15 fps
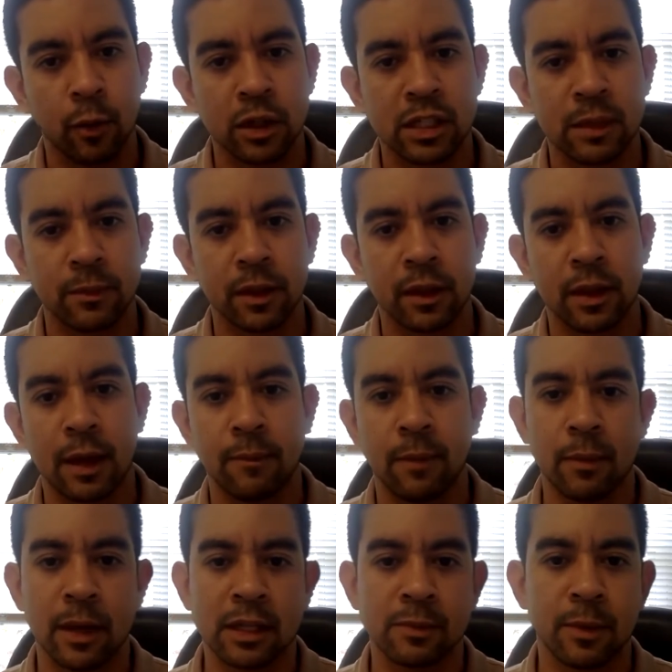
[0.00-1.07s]
What's something that
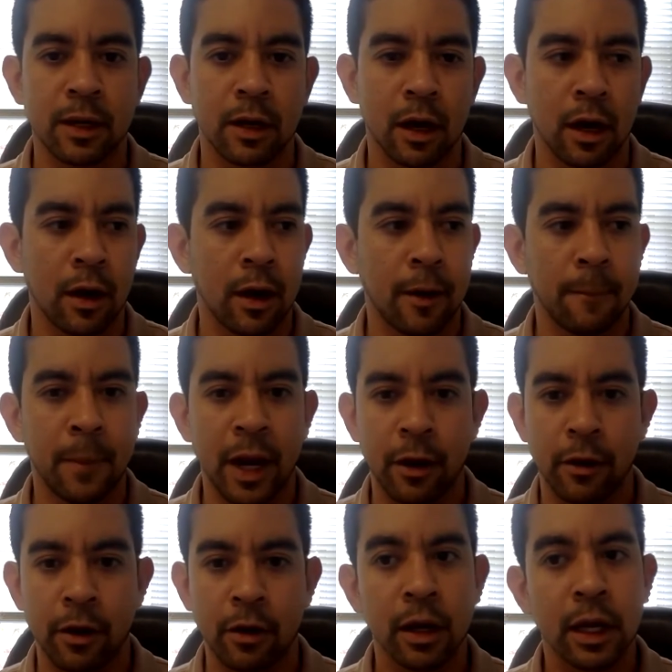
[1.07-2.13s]
maybe has been a
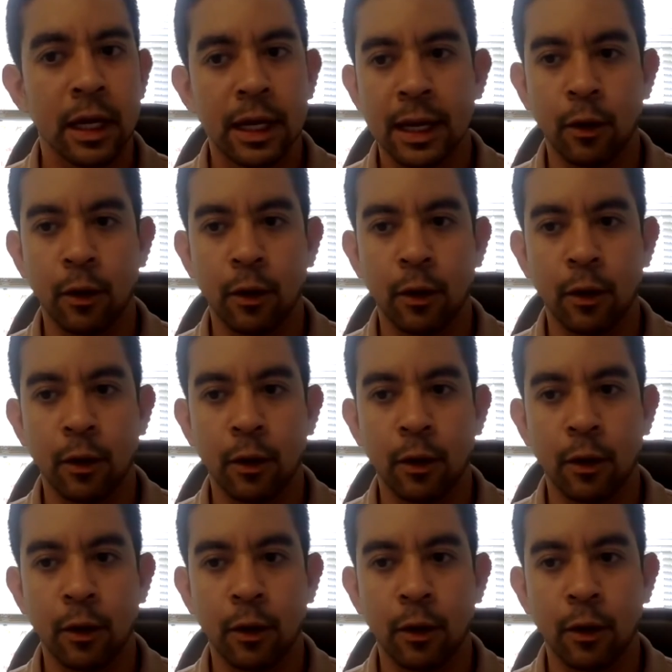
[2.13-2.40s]
barrier,